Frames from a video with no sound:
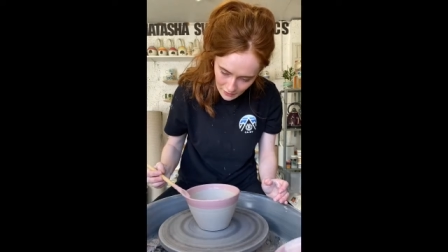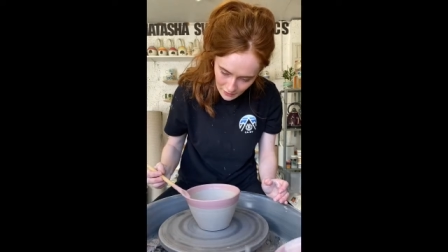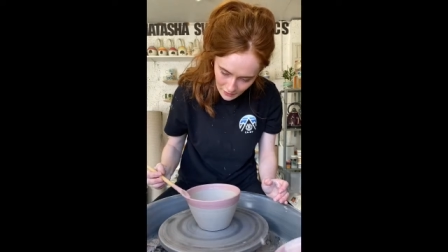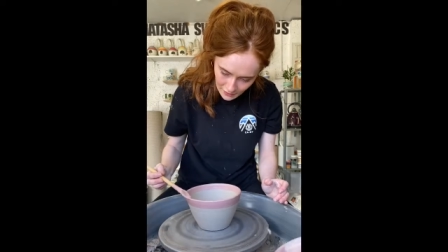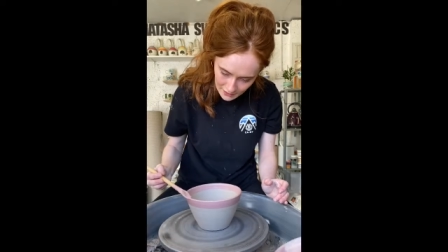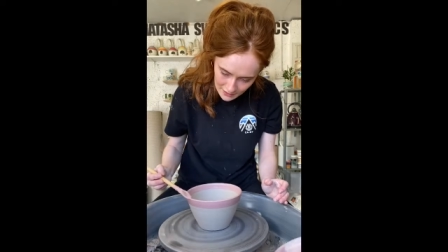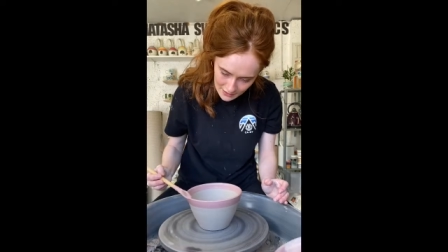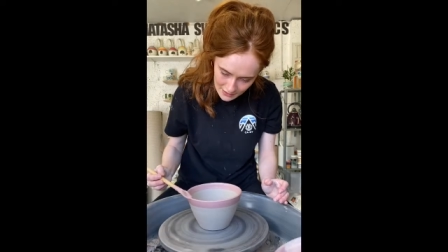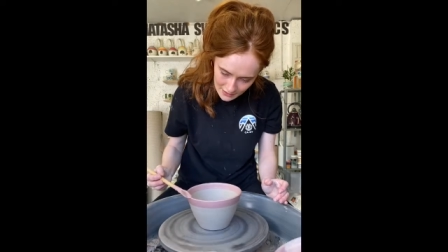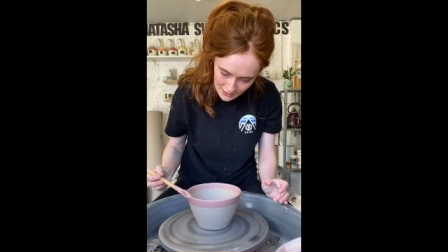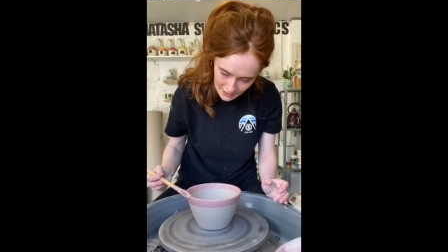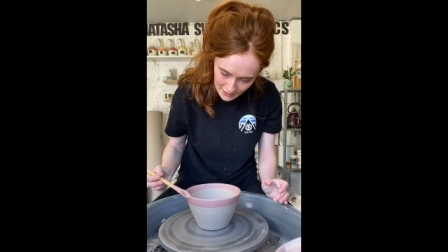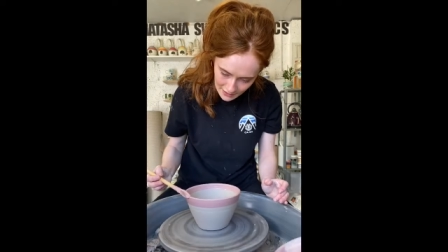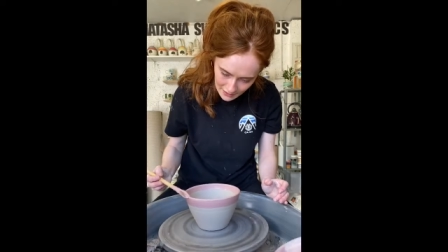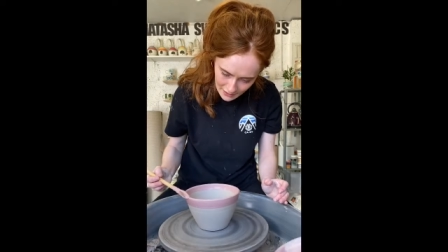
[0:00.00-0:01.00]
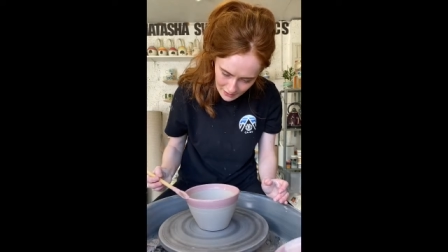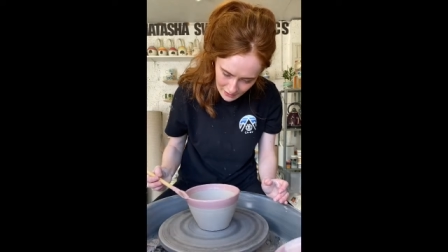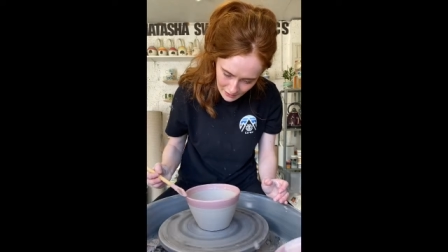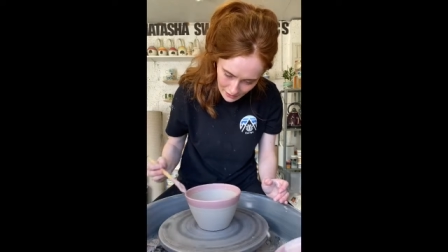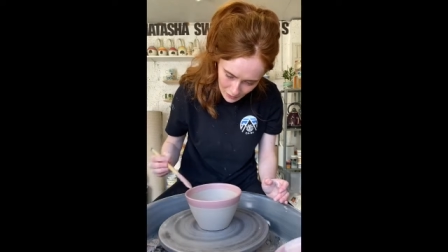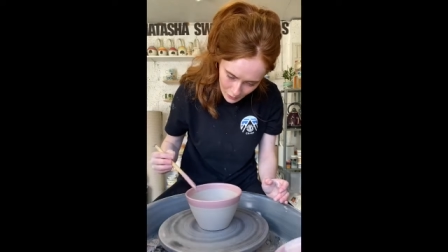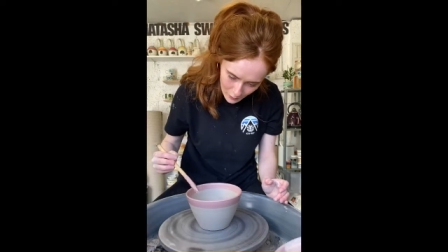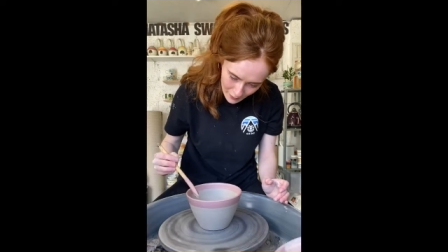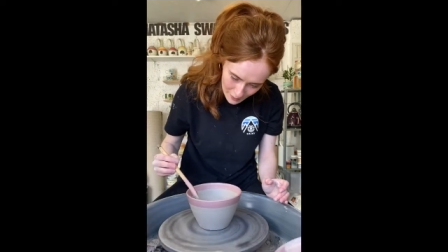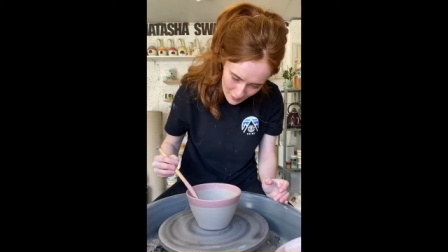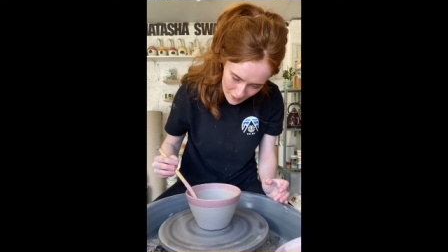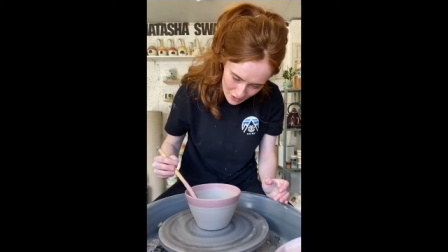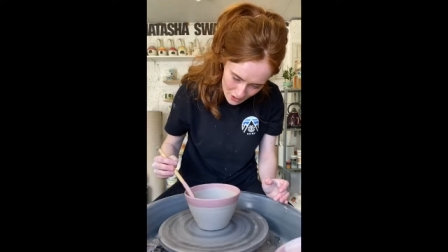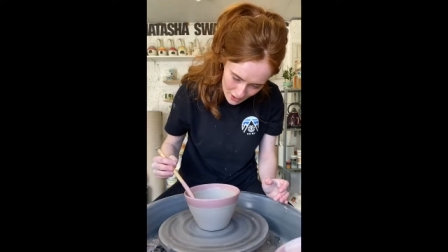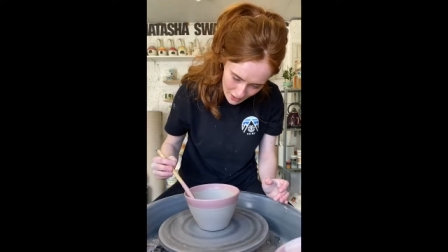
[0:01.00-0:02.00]
I can see the little white
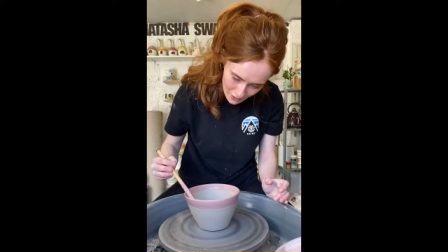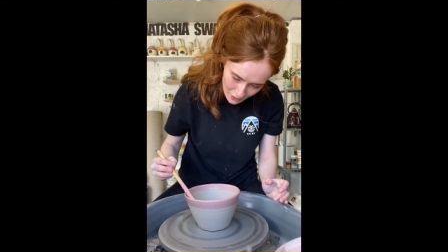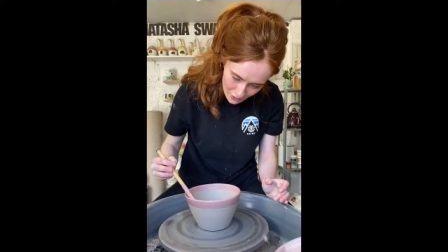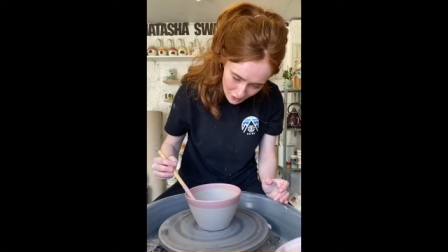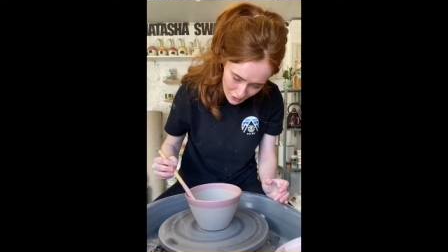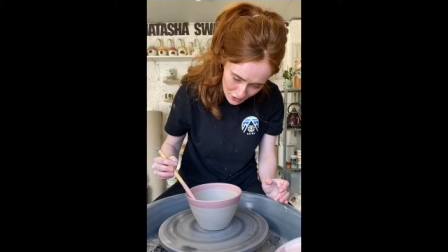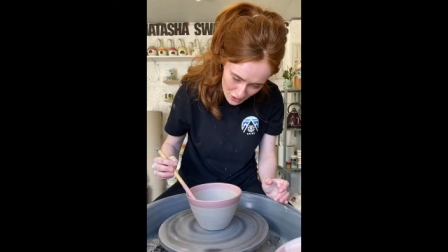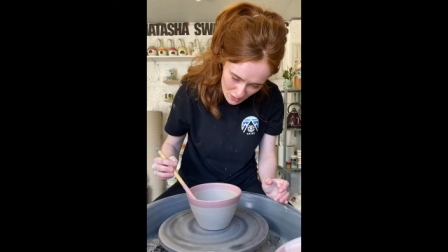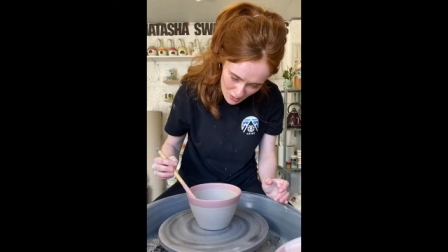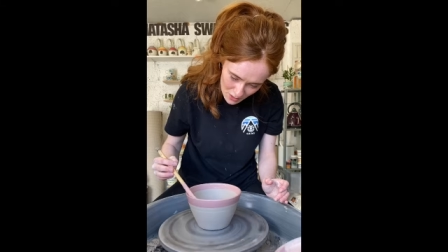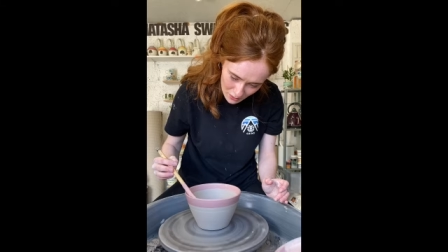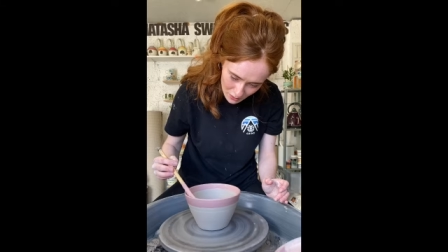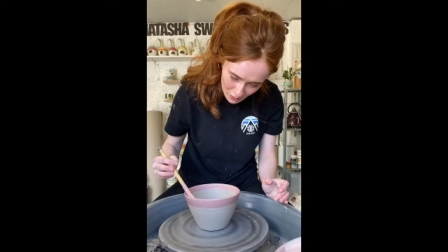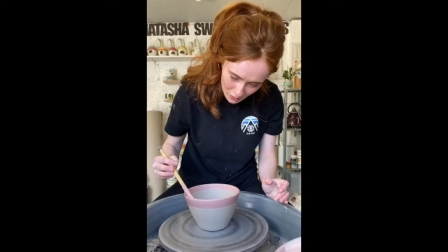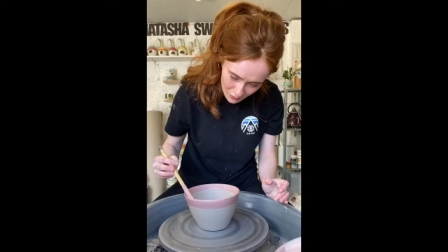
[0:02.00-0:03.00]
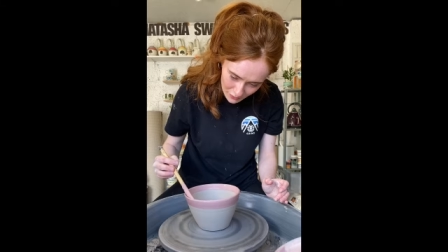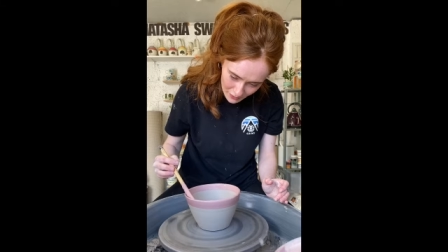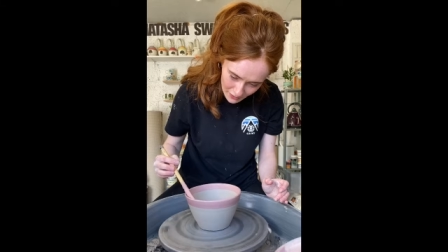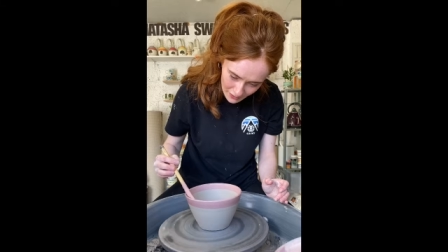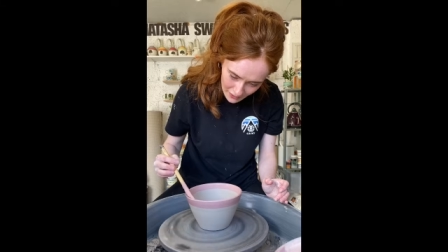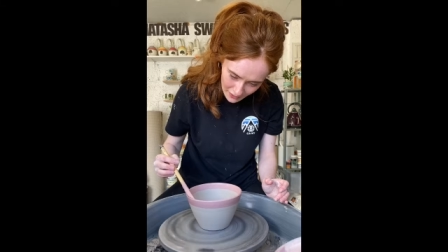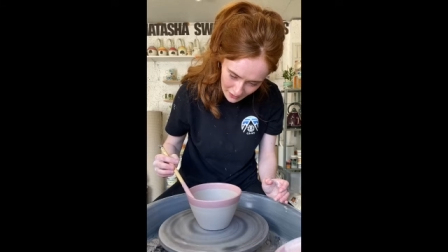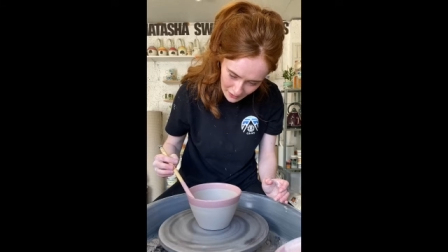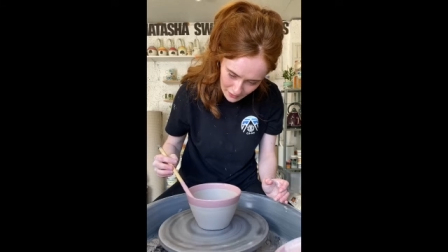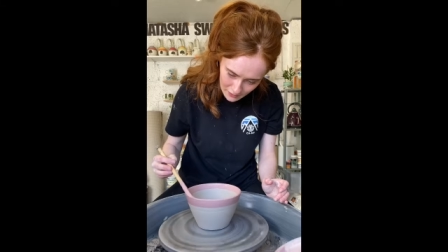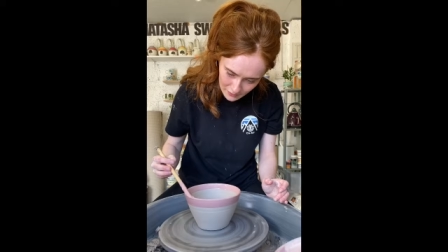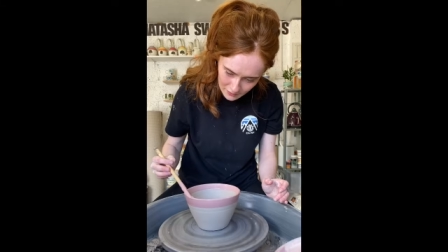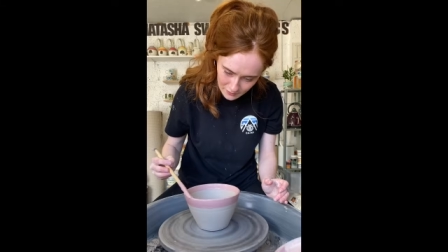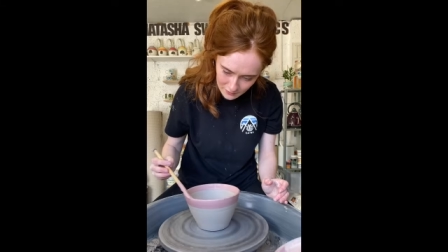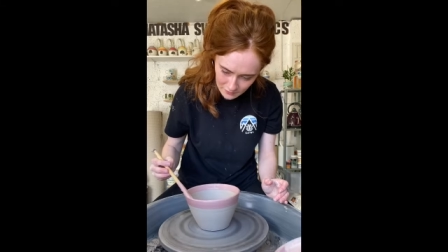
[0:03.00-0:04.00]
bits shining through, so I'm just going to go over it
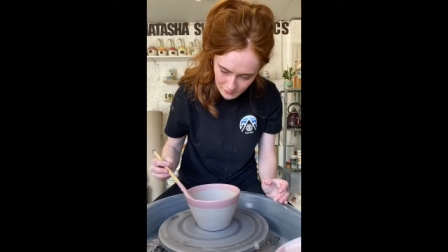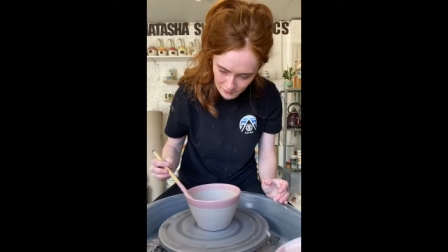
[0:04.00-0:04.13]
again.